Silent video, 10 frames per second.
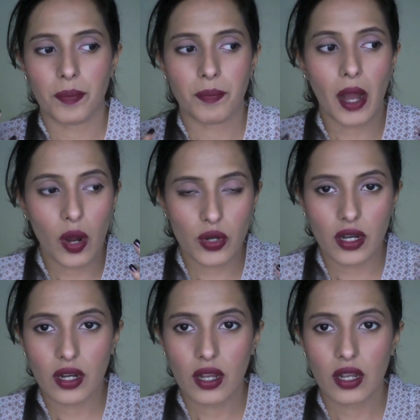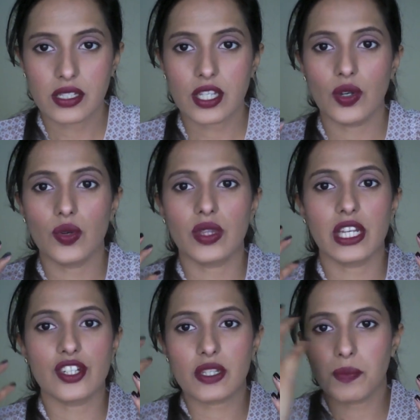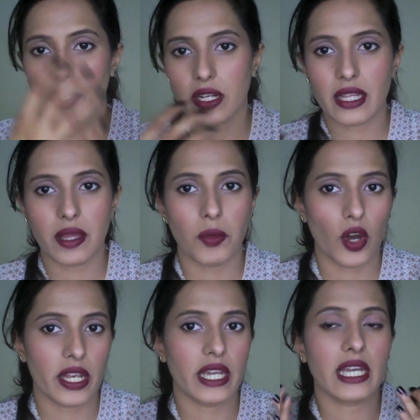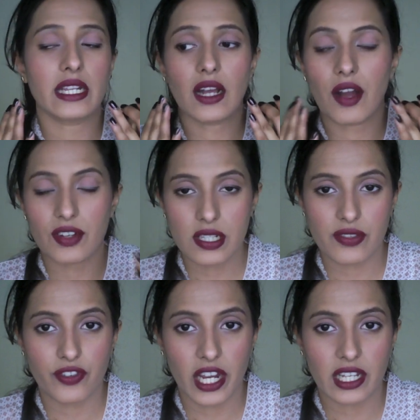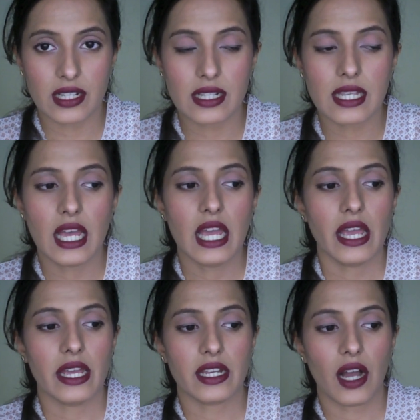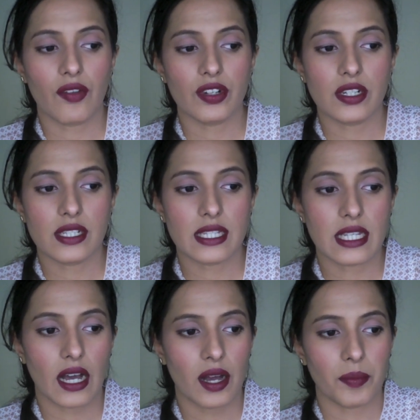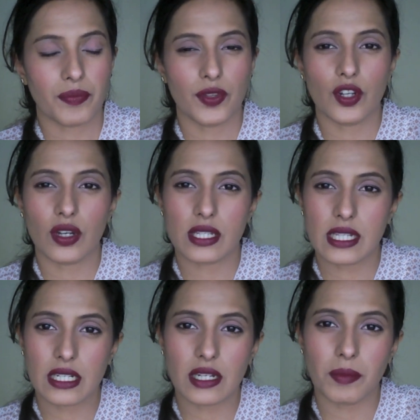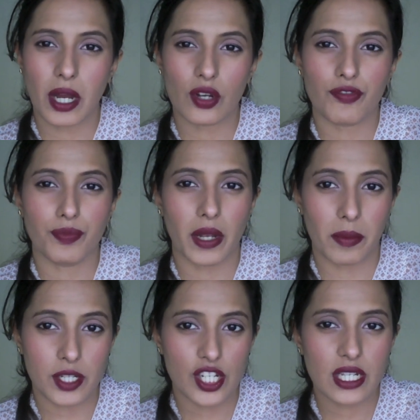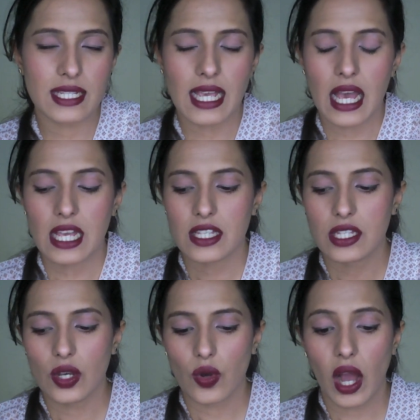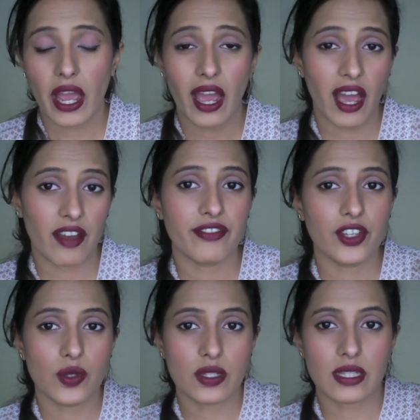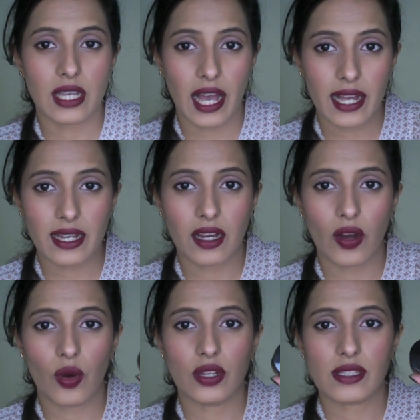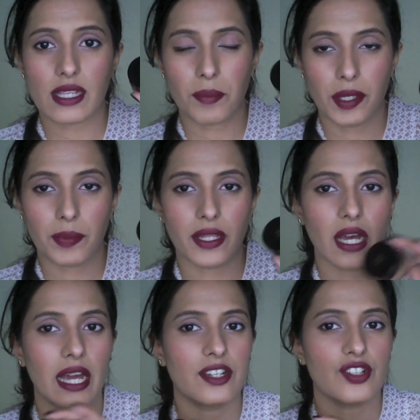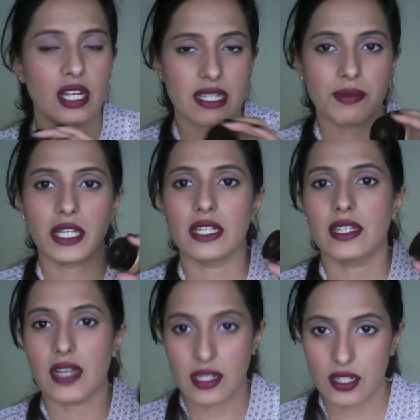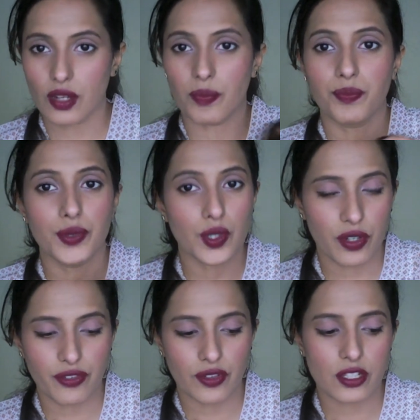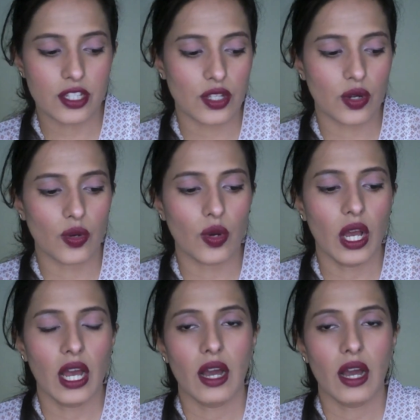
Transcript: powder. So they just put it in the morning, it covers freckles, it covers you know, a certain amount of blemishes. So I have used that on some people, and trust me, it does look beautiful. So